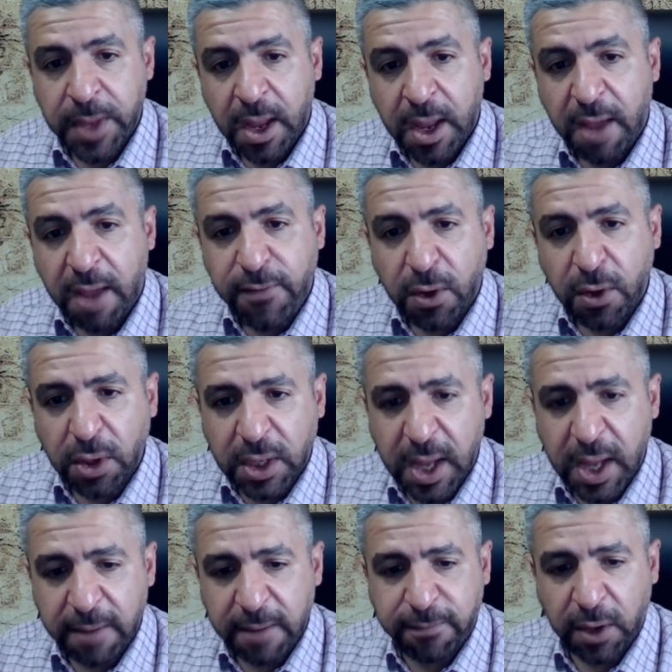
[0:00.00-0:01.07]
If you look
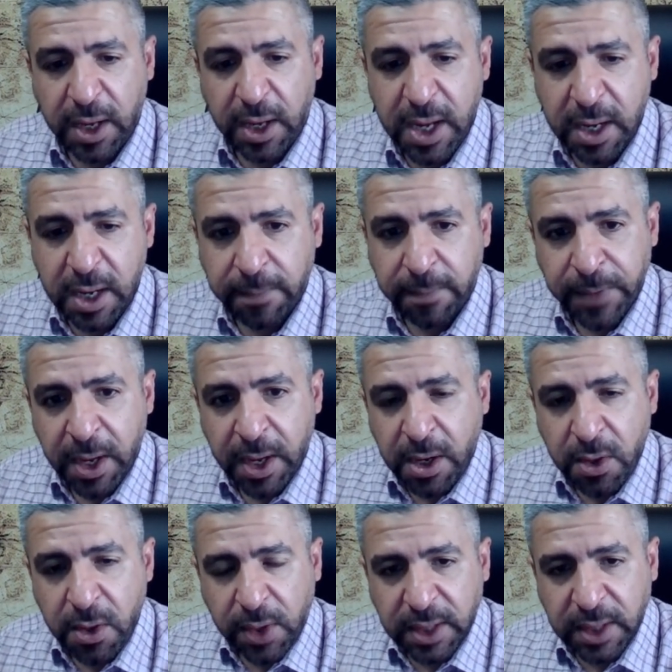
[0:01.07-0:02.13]
carefully here, you
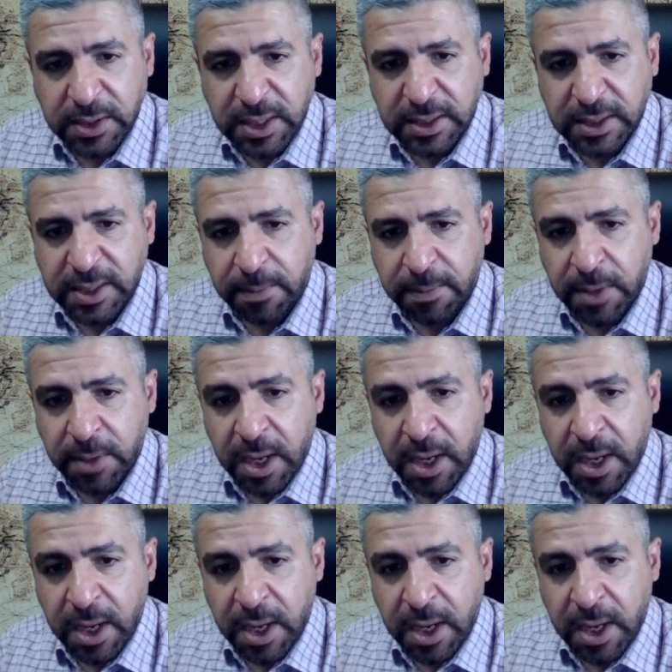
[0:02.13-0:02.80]
can see some